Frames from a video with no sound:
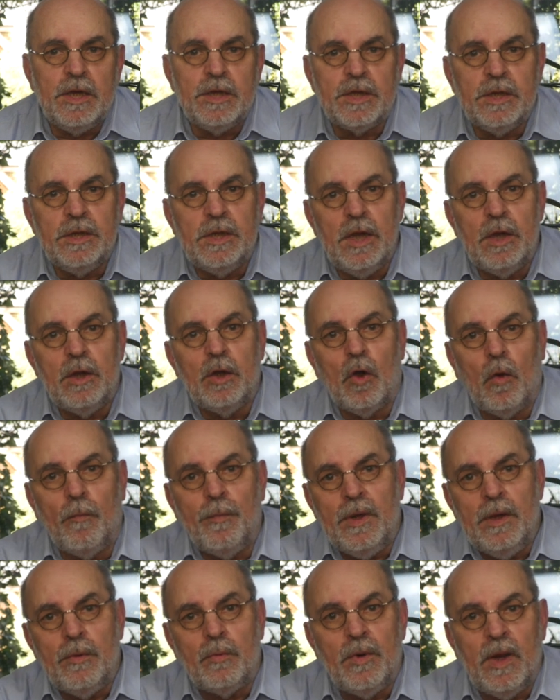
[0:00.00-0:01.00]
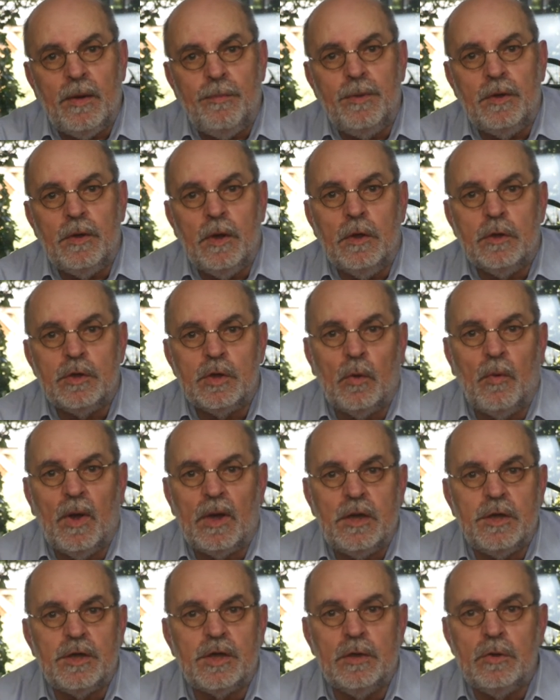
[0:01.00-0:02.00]
A C D copy ripped, so I
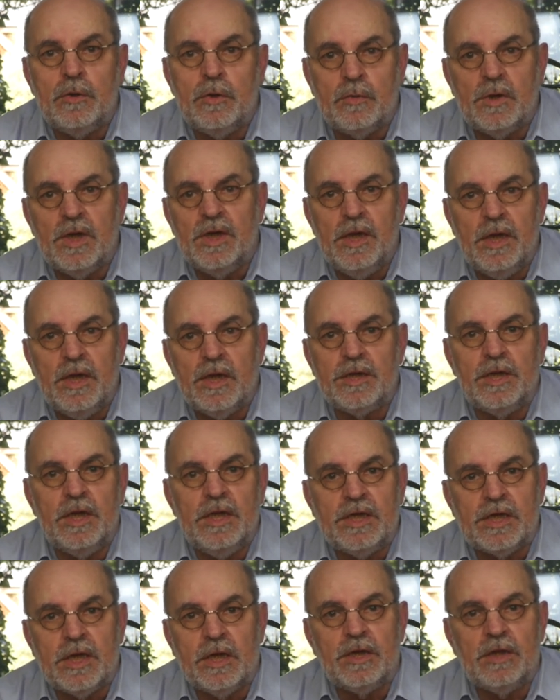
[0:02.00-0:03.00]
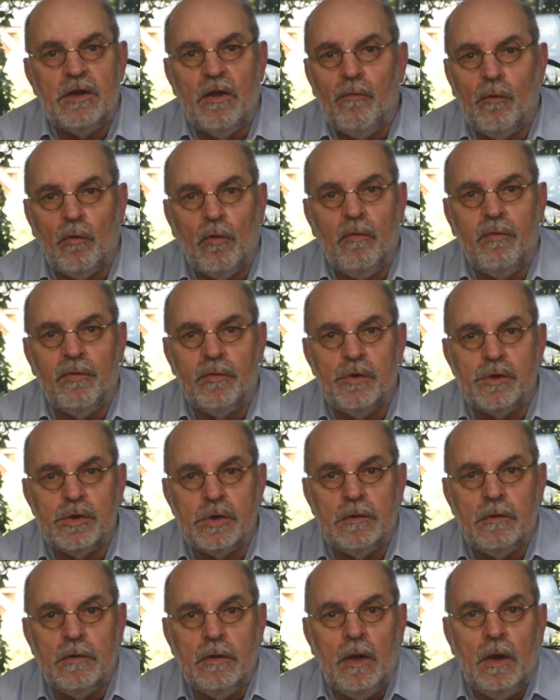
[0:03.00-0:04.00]
listened to the D S D sixty-four
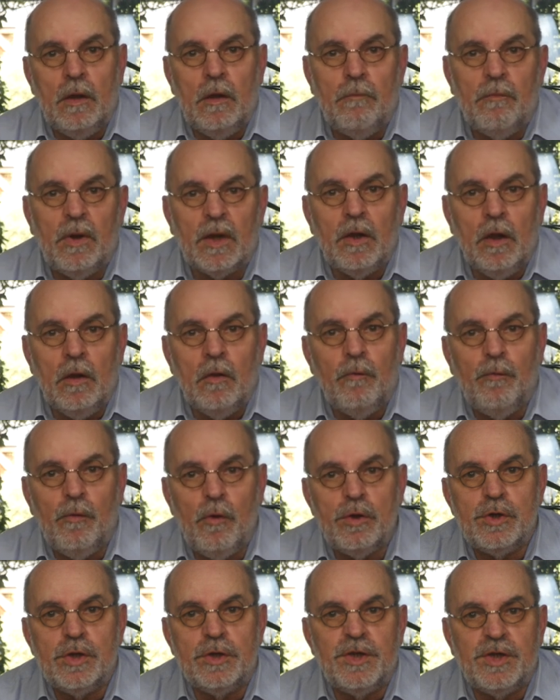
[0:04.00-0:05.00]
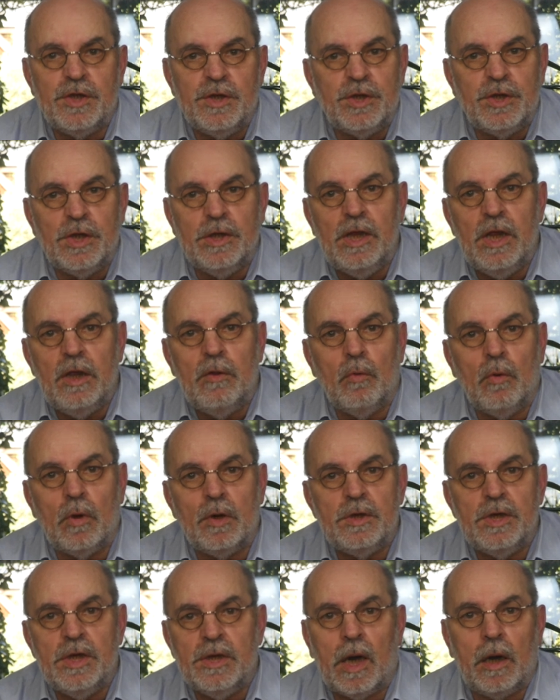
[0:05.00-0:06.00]
version, but versions in C D
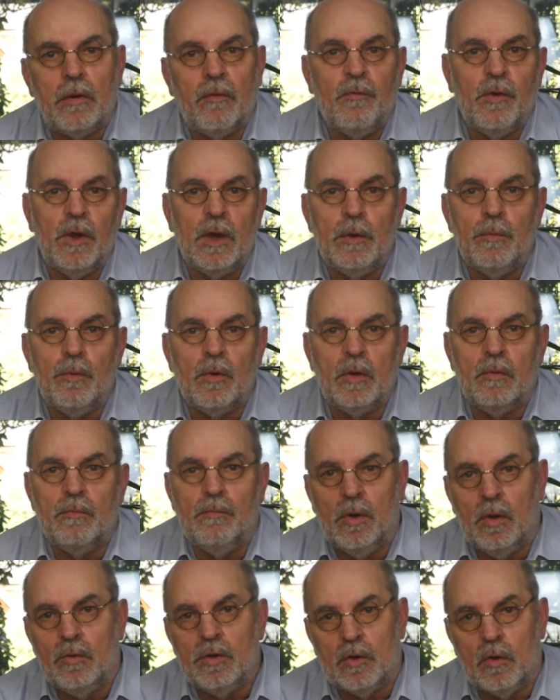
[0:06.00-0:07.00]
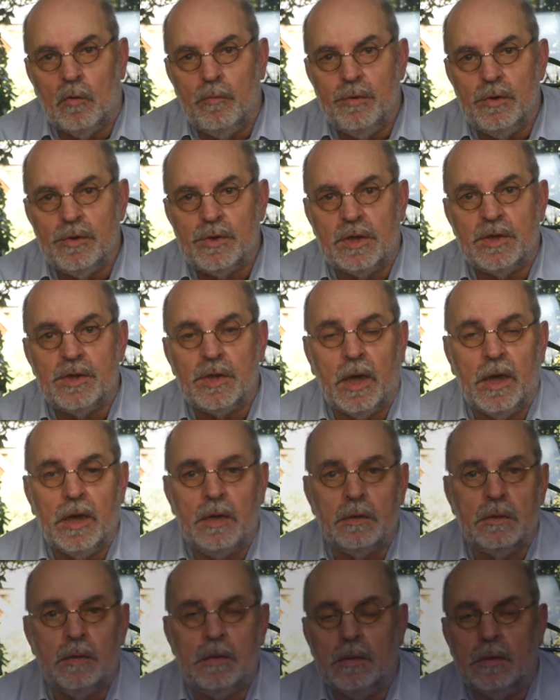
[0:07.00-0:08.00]
quality are available on both Qobuz and
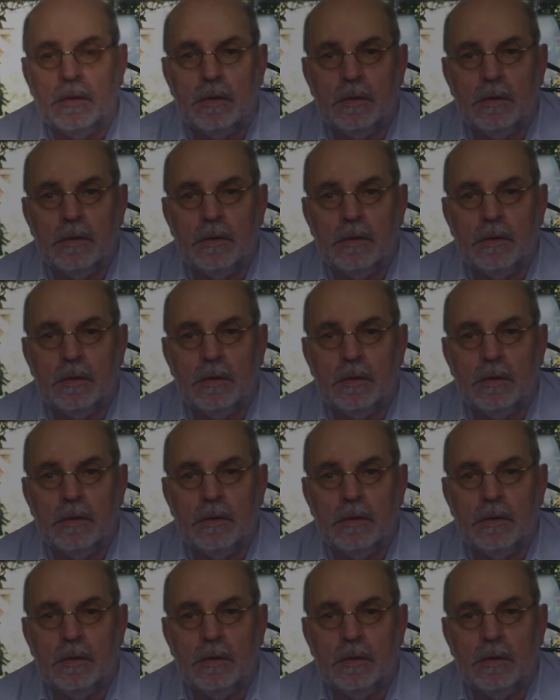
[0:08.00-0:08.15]
Tidal.